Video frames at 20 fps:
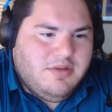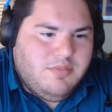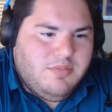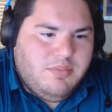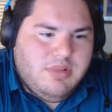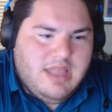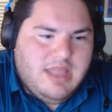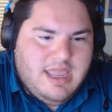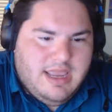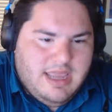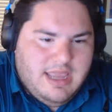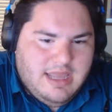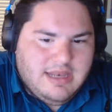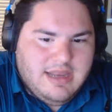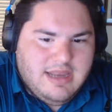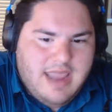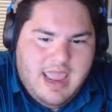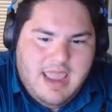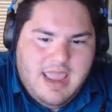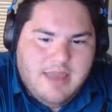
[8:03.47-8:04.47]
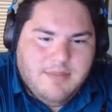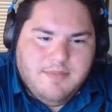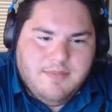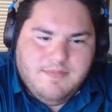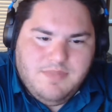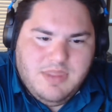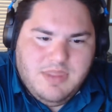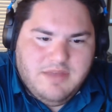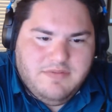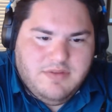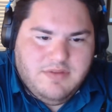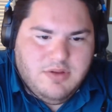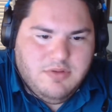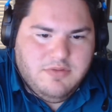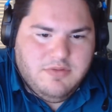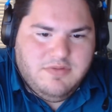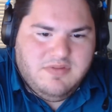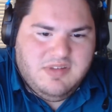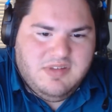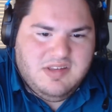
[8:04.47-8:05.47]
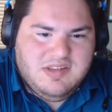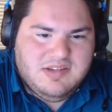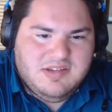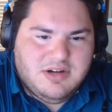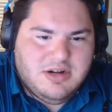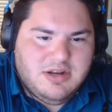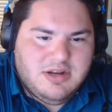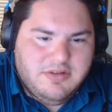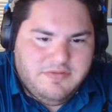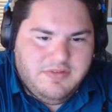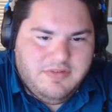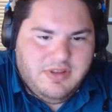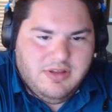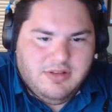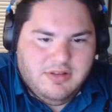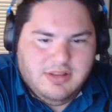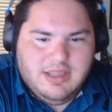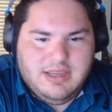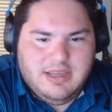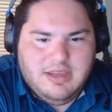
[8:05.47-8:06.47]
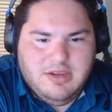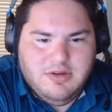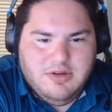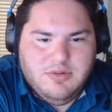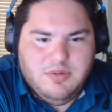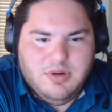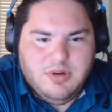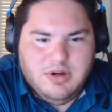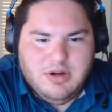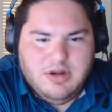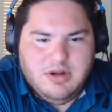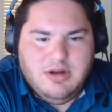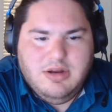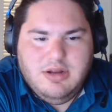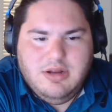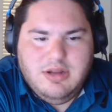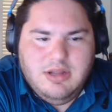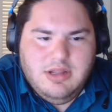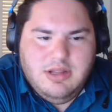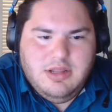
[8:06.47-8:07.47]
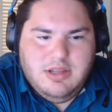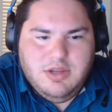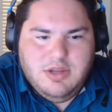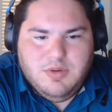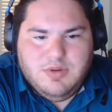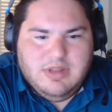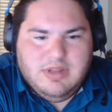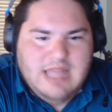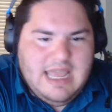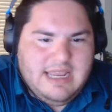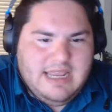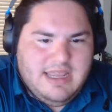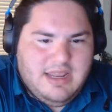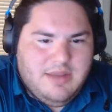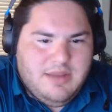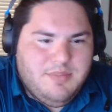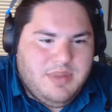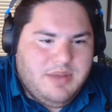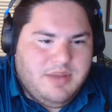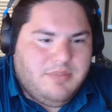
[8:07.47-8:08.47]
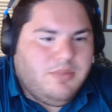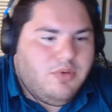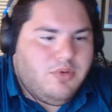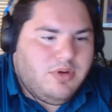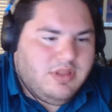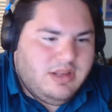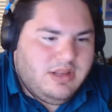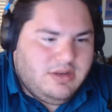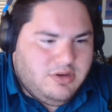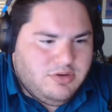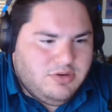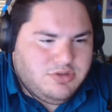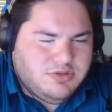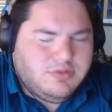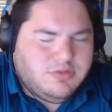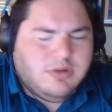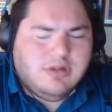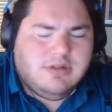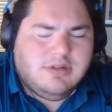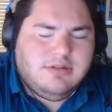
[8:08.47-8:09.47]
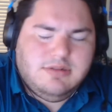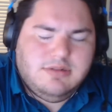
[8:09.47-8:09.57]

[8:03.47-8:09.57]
playing in game, if you started to feel like you were lagging a bit more than usual?